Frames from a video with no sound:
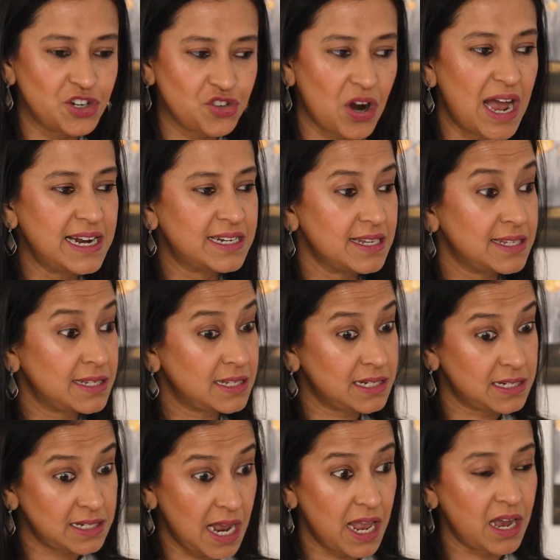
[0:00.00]
tried to
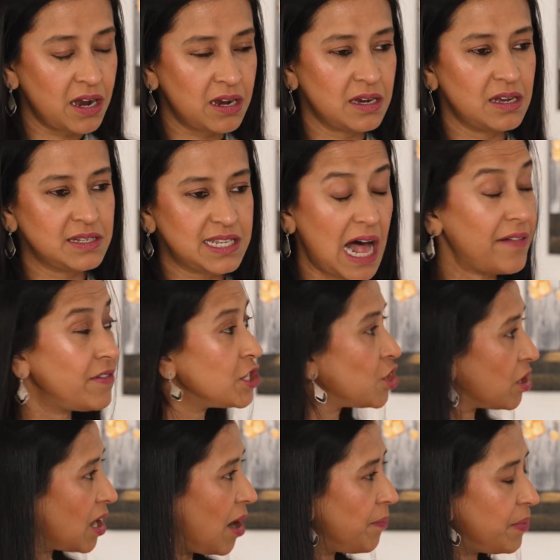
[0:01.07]
salvage
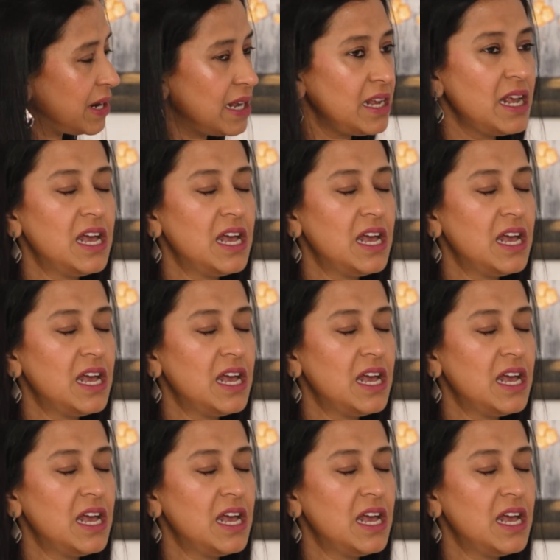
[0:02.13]
her company.